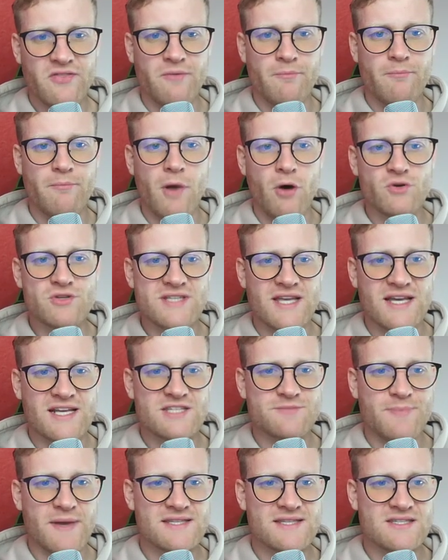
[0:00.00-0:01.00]
it the most
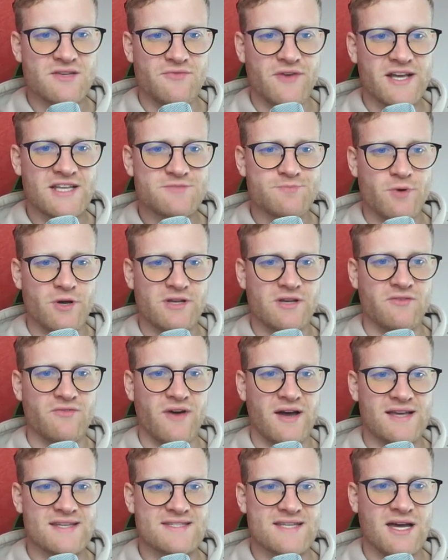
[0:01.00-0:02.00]
expensive expert
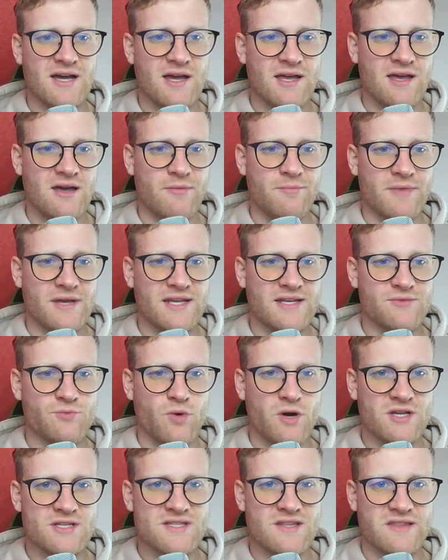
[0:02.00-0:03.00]
advisor. It
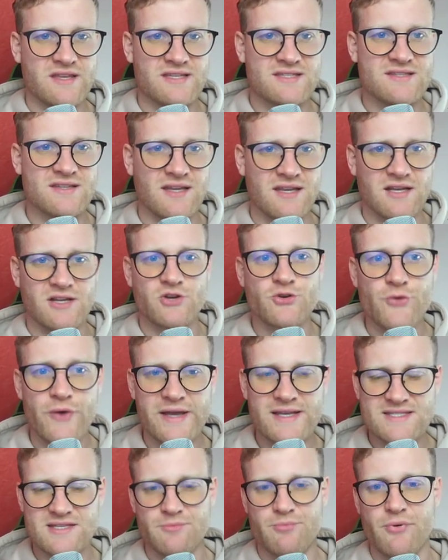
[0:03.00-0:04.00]
was this little
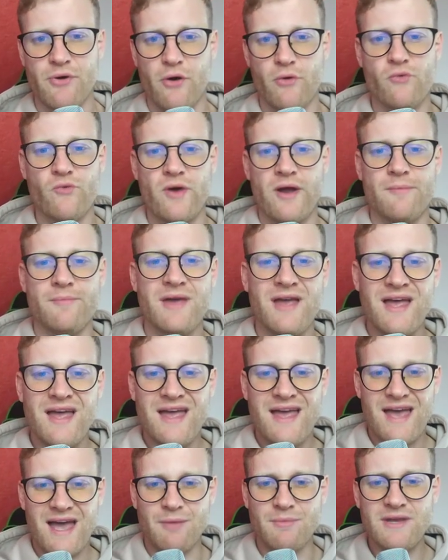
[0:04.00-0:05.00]
crazy program.
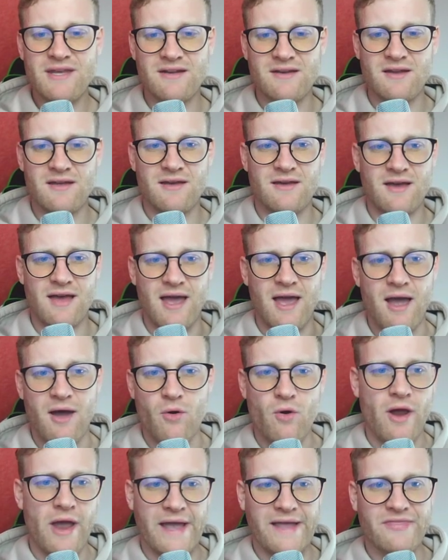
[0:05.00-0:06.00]
I mean,
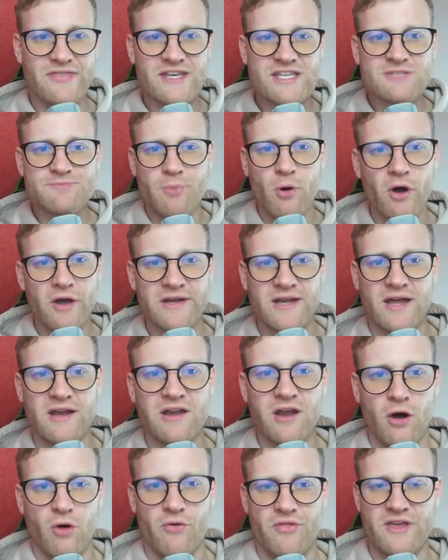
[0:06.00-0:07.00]
at this point, I
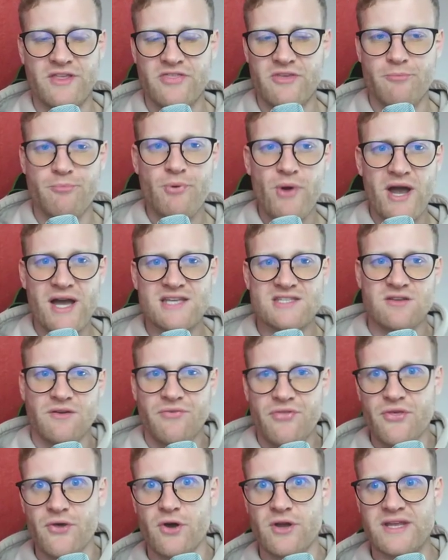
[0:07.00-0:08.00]
know that the price
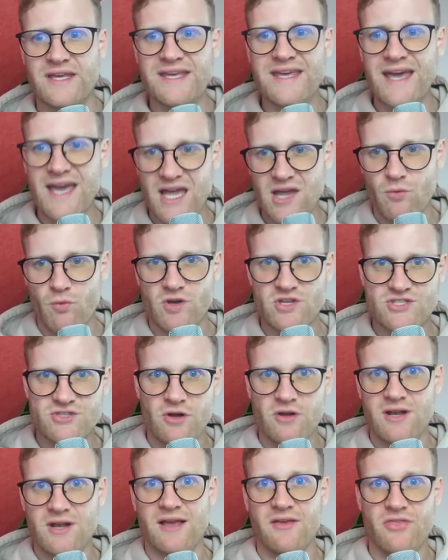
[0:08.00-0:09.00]
of 30K was
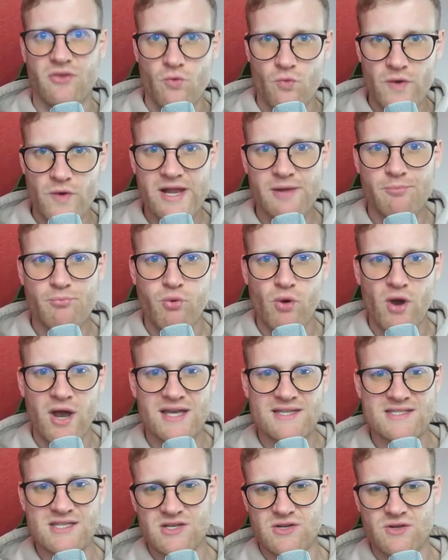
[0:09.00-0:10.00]
not like the real
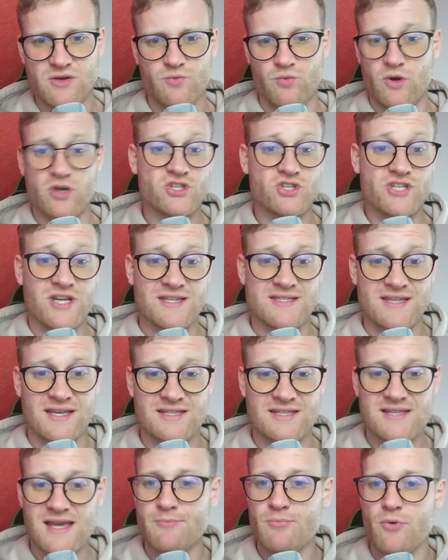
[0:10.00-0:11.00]
price. It was just a
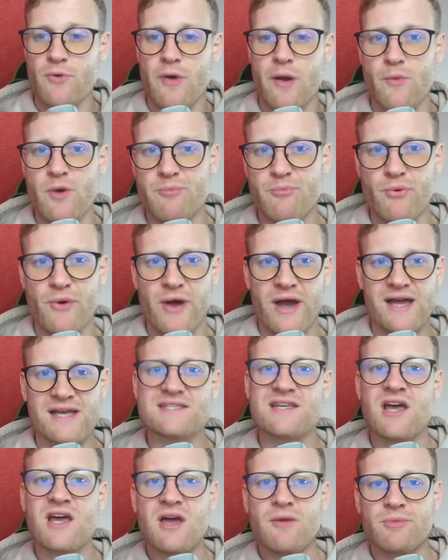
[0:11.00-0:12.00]
temporary
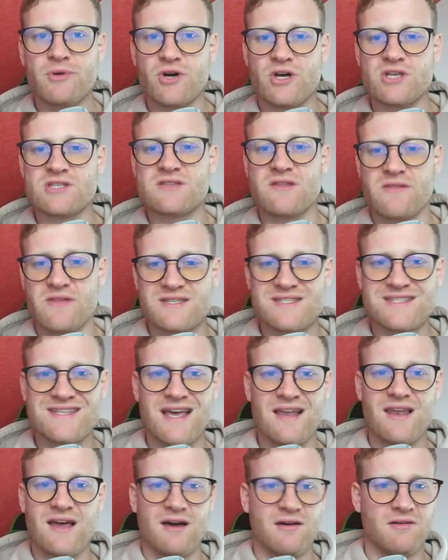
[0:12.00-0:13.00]
price because the
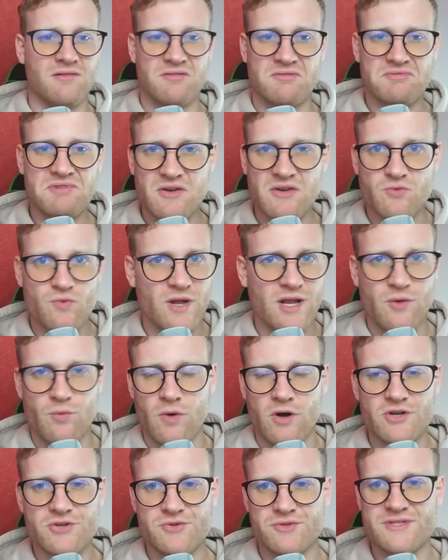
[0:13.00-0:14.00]
seller didn't really
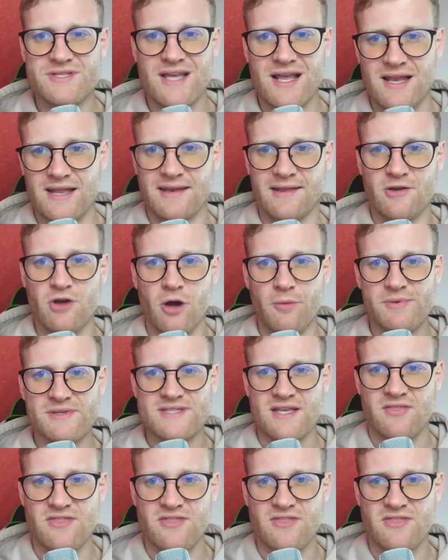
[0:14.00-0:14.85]
want to sell any copies